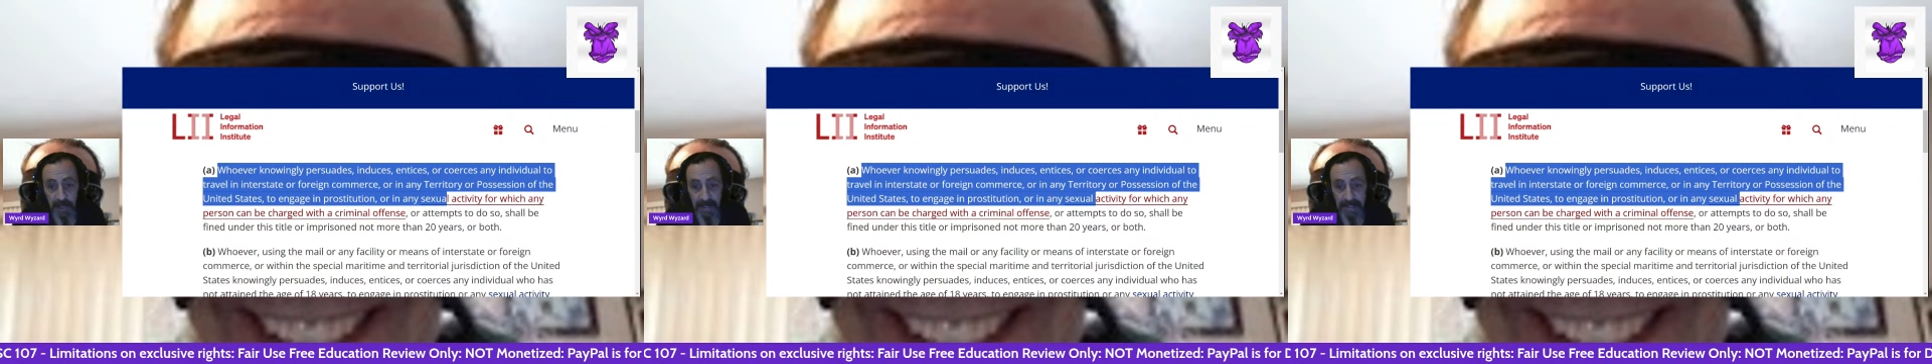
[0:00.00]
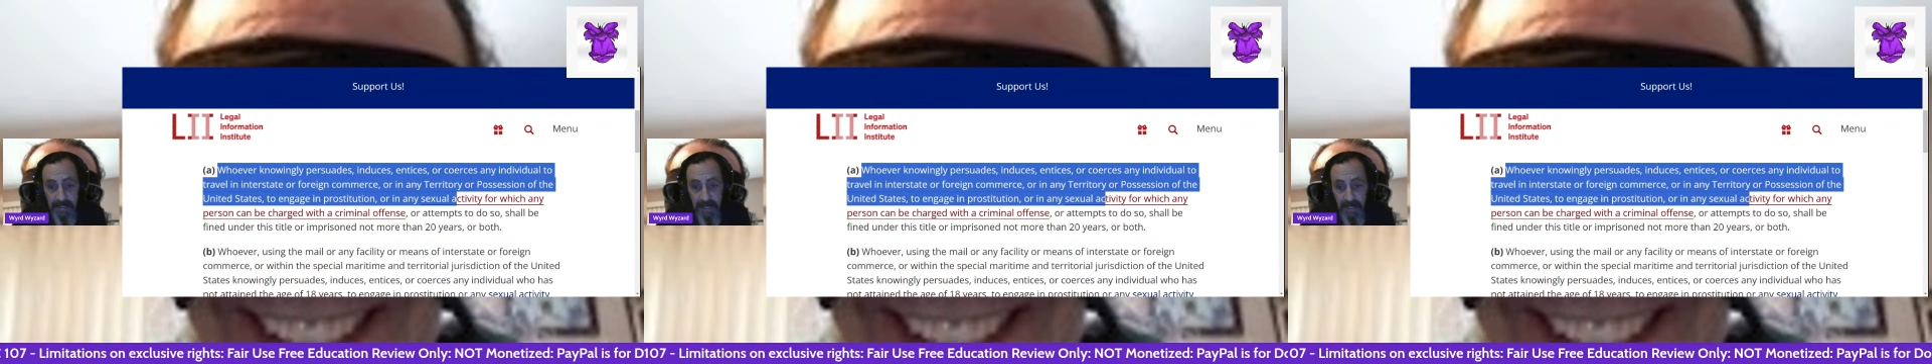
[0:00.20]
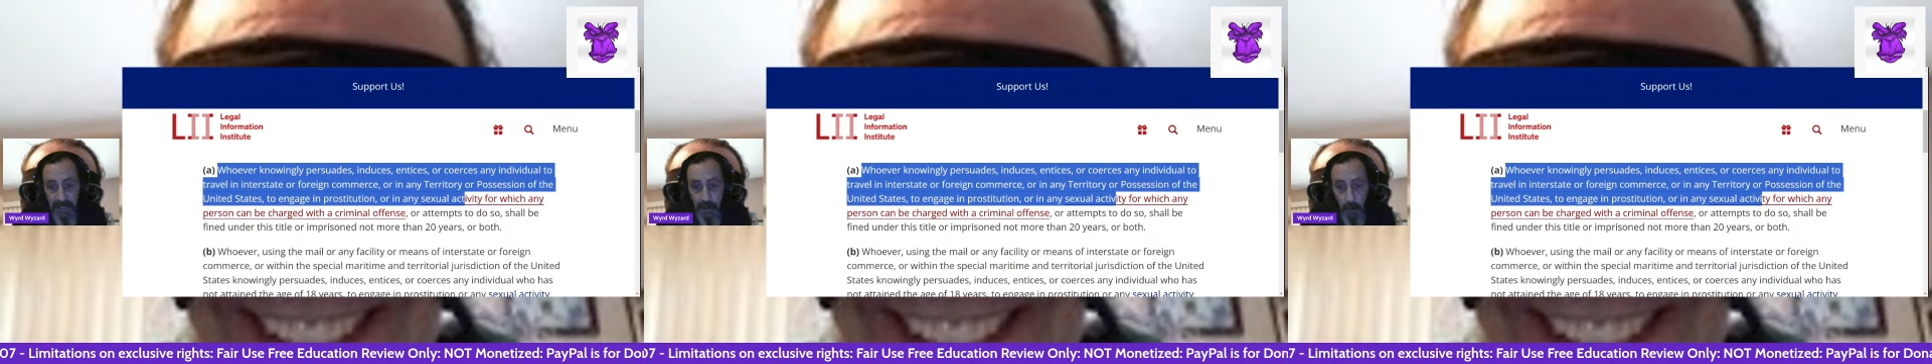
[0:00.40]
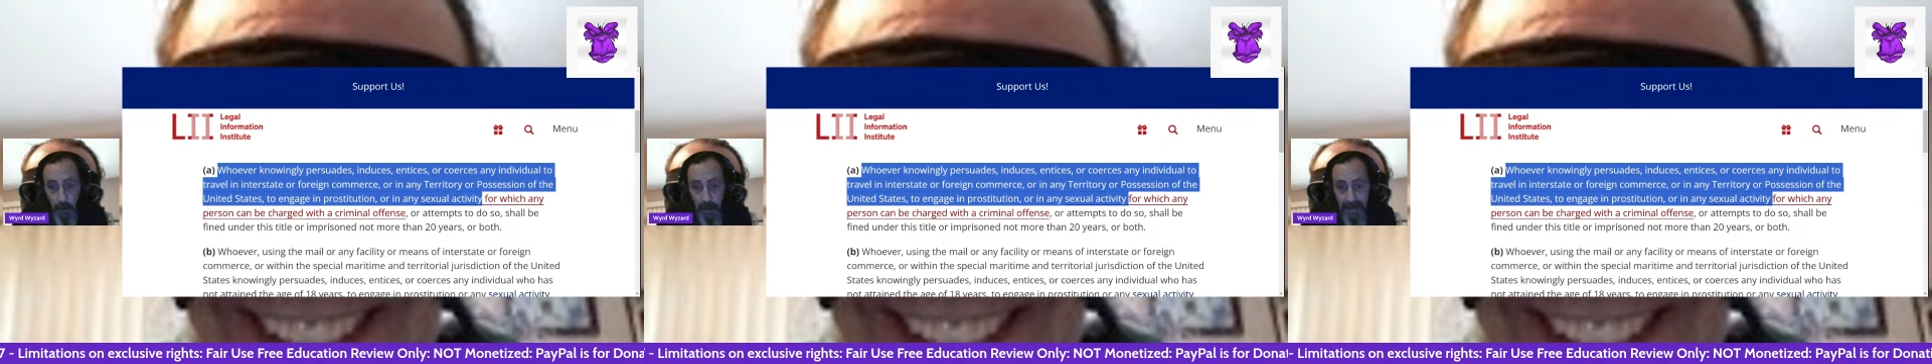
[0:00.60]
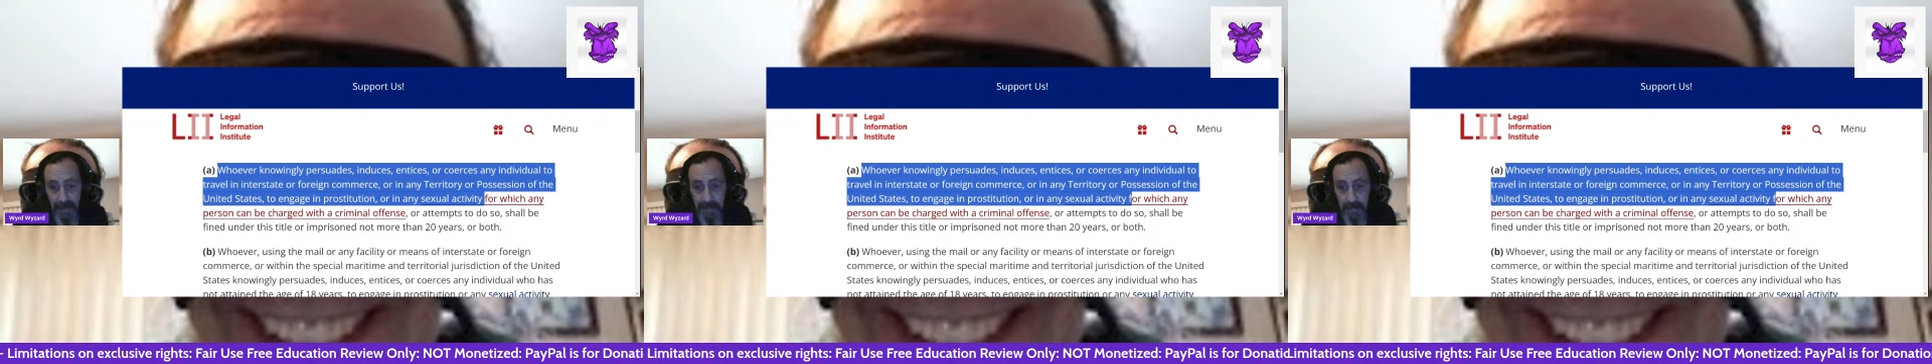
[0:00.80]
any
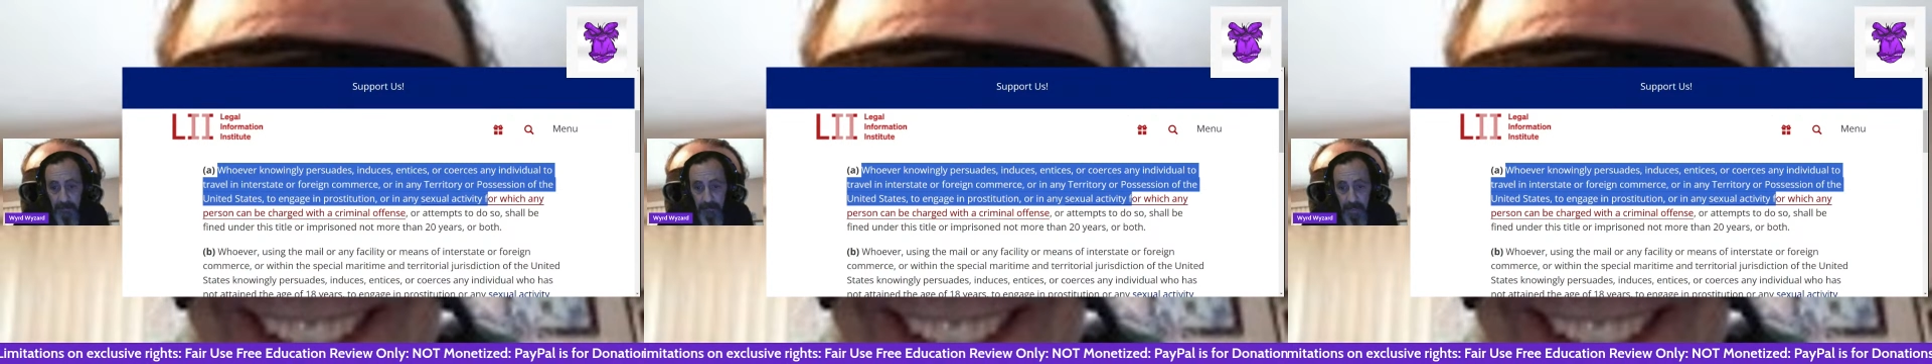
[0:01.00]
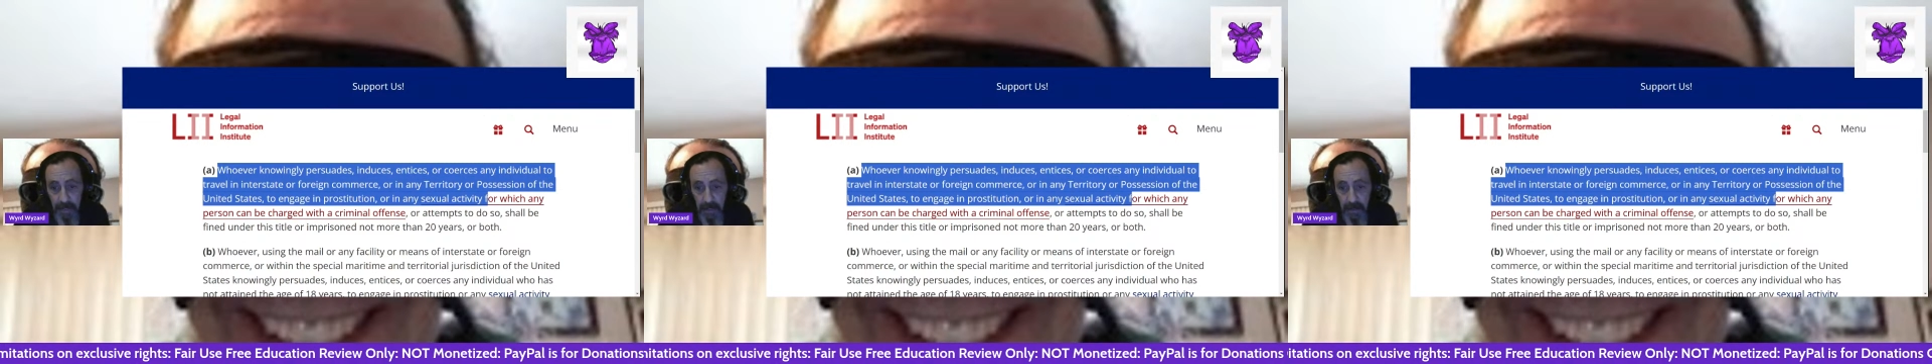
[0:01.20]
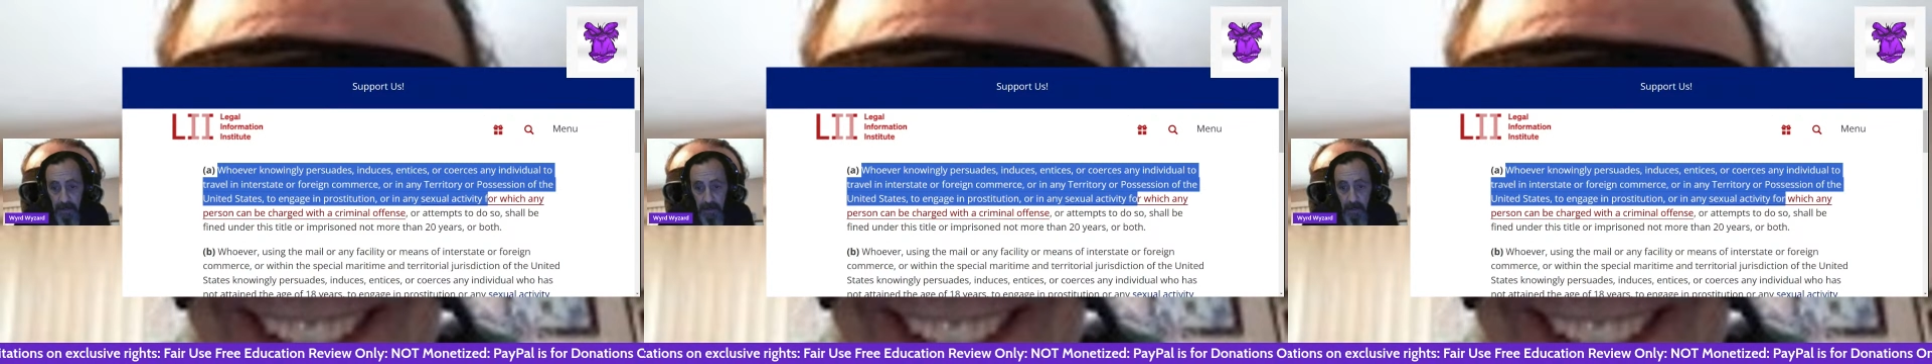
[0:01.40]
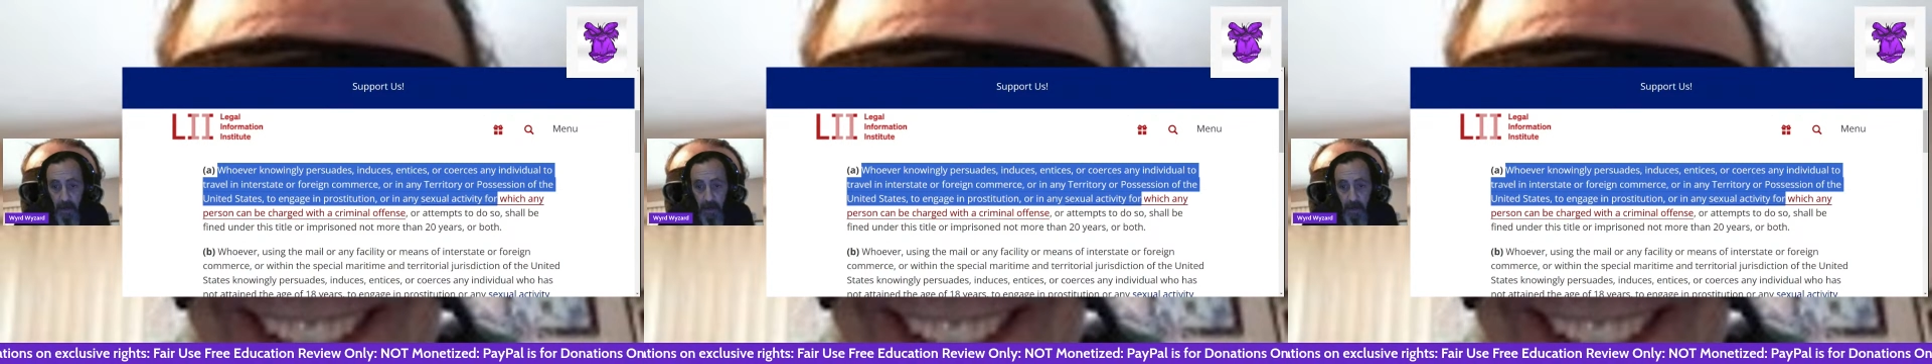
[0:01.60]
sexual activity